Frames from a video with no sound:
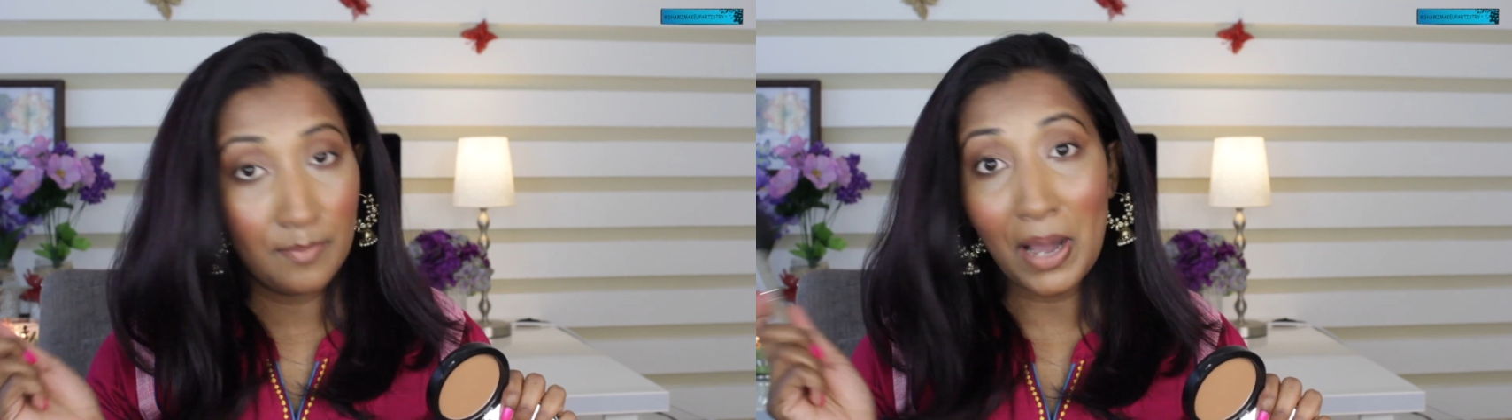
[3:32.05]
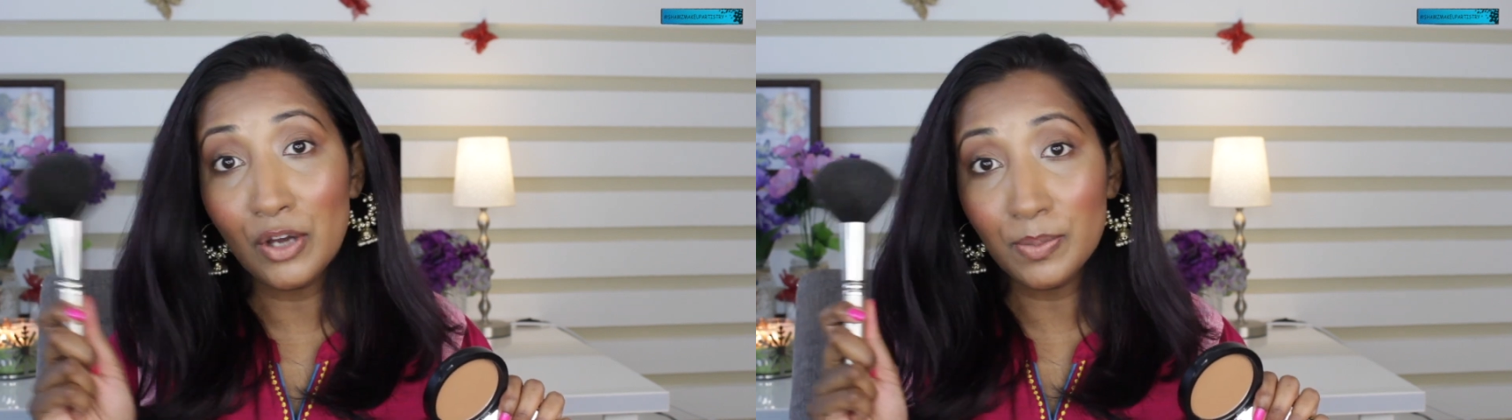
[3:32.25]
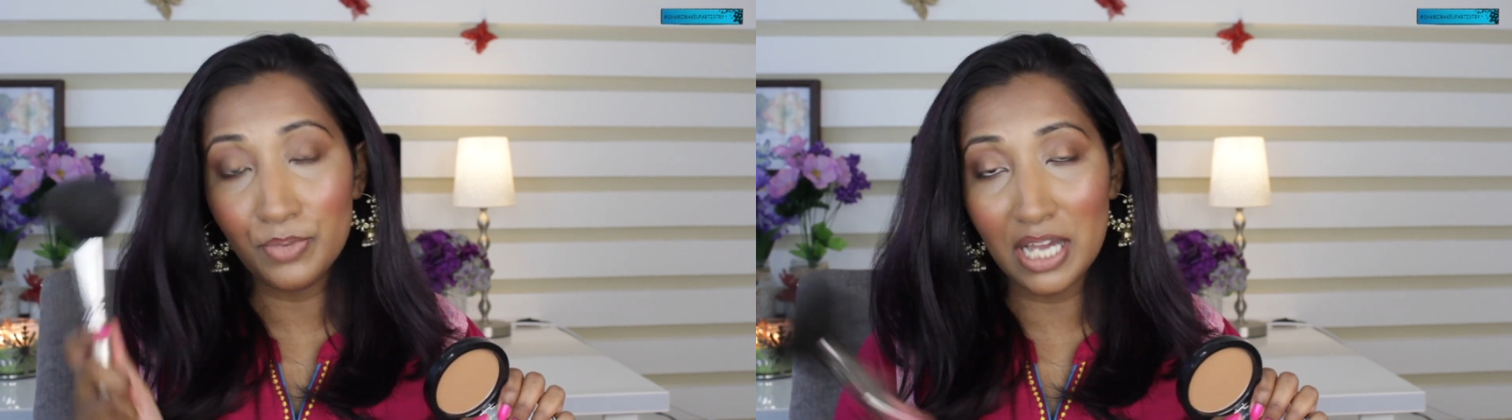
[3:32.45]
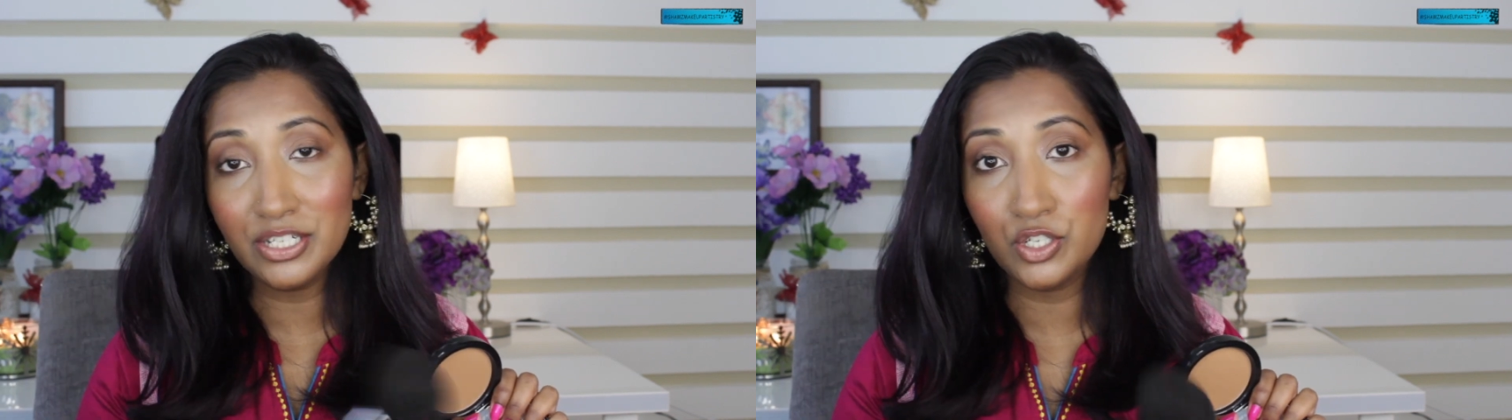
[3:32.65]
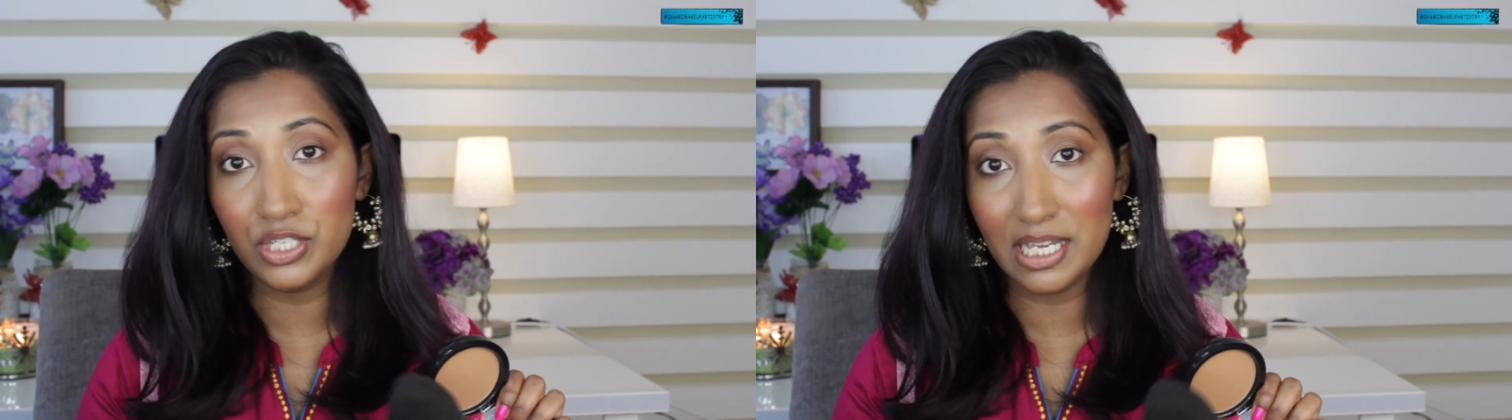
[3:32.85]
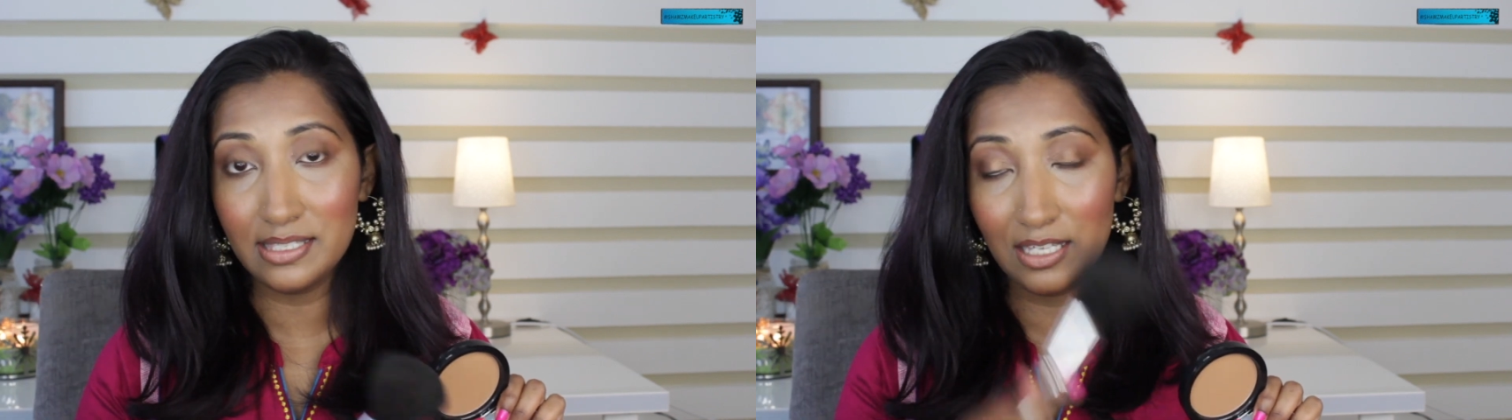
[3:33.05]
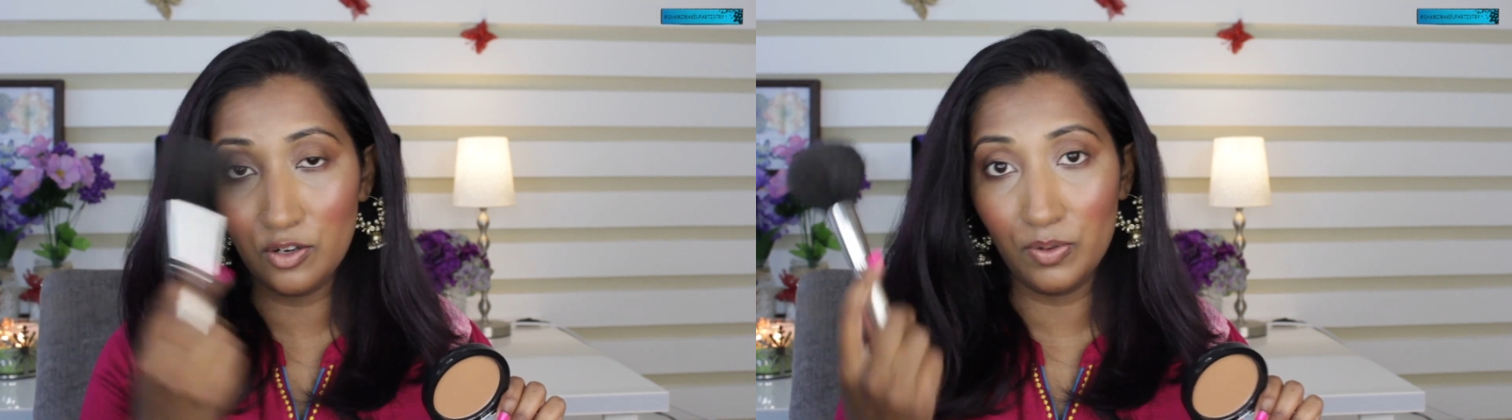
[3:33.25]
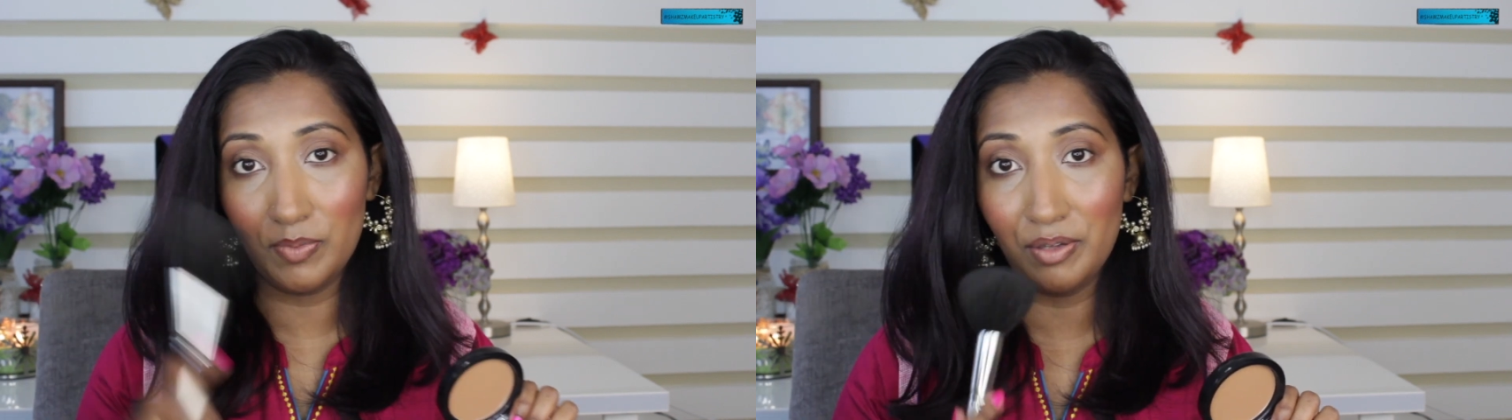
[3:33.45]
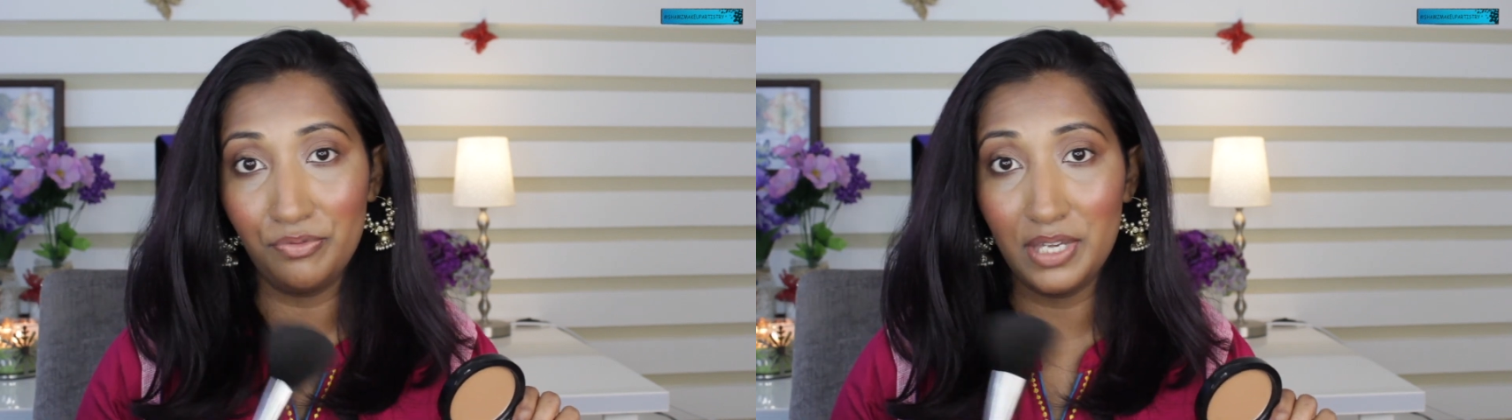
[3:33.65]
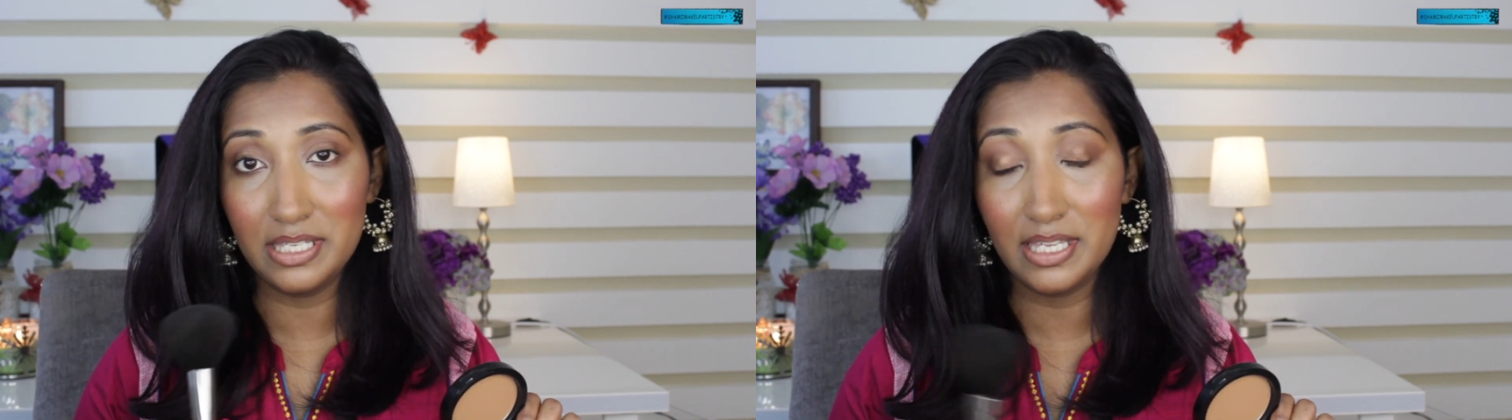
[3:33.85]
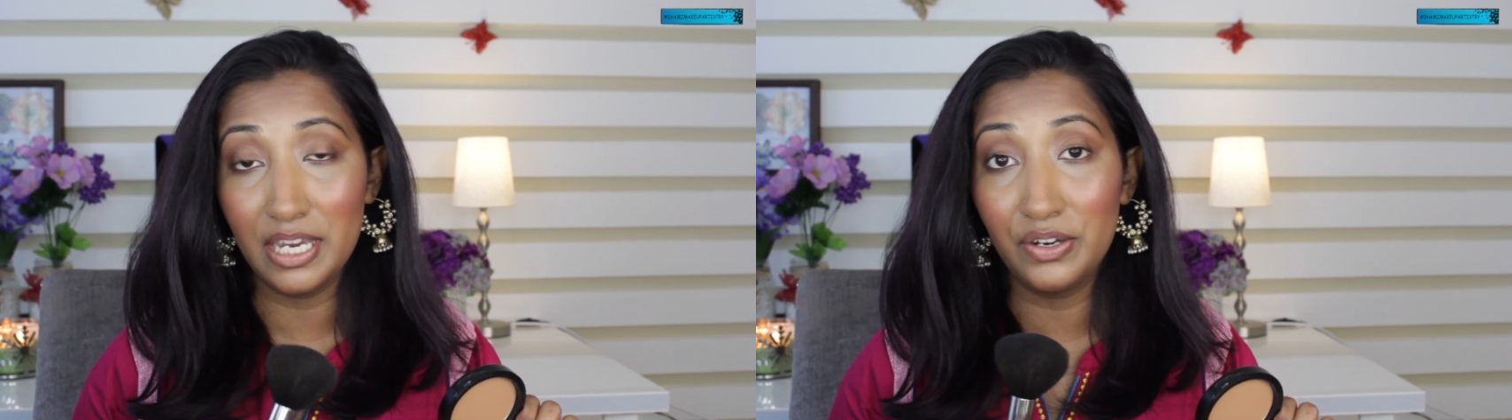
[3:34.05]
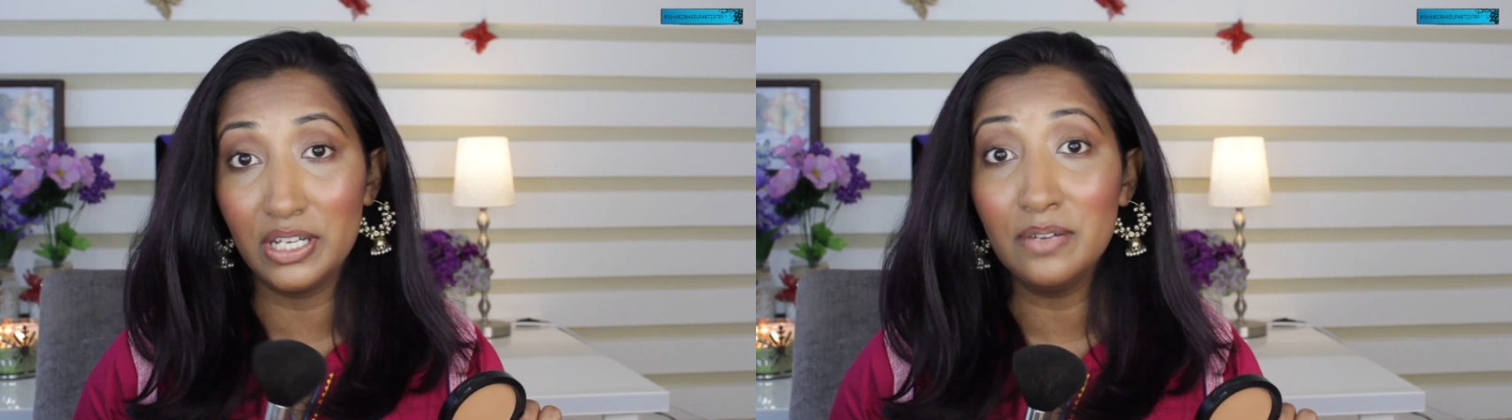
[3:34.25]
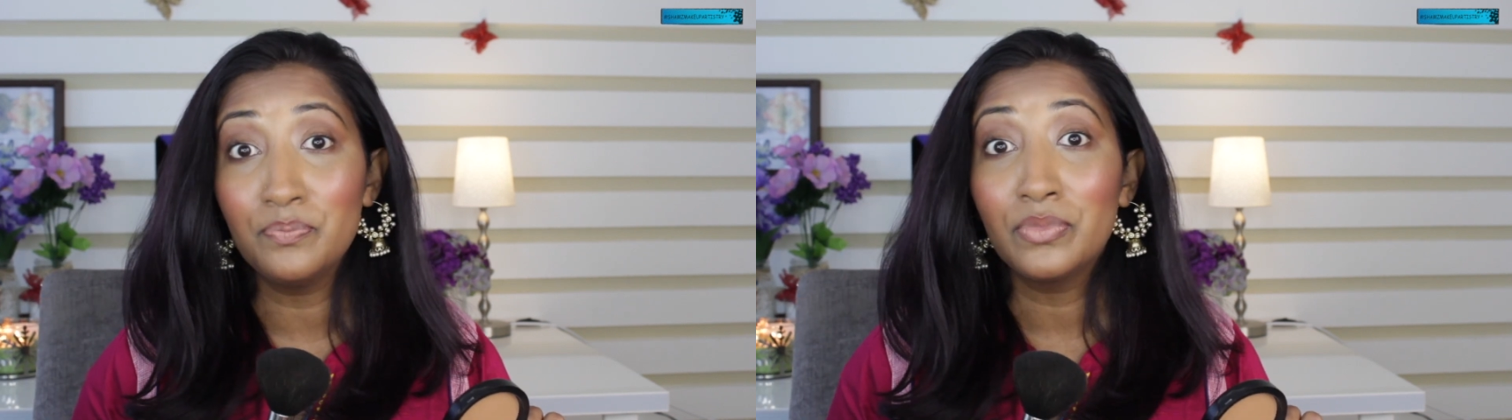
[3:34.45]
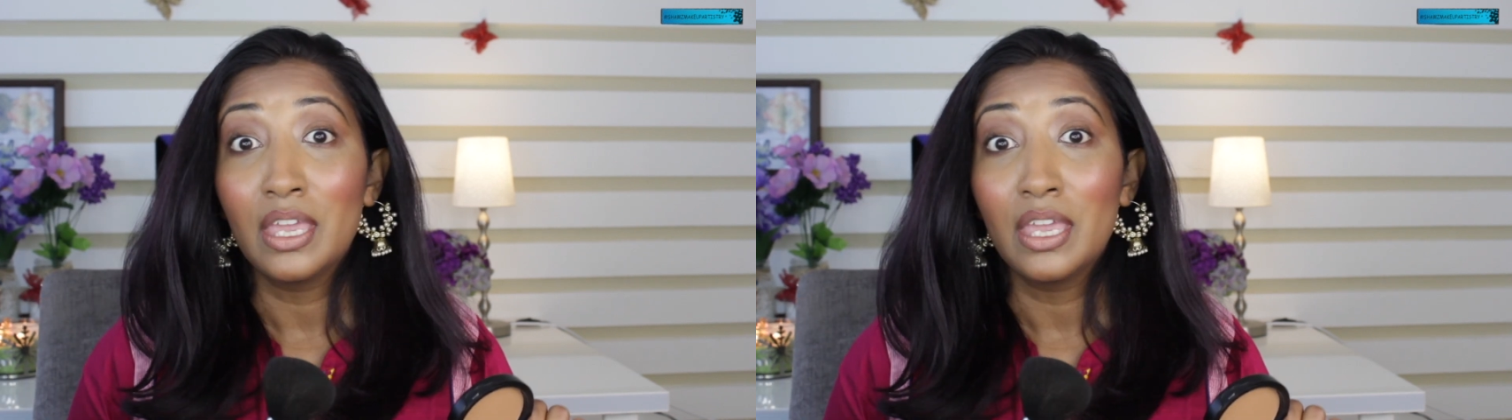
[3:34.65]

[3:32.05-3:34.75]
powder brush to dust it over my face area.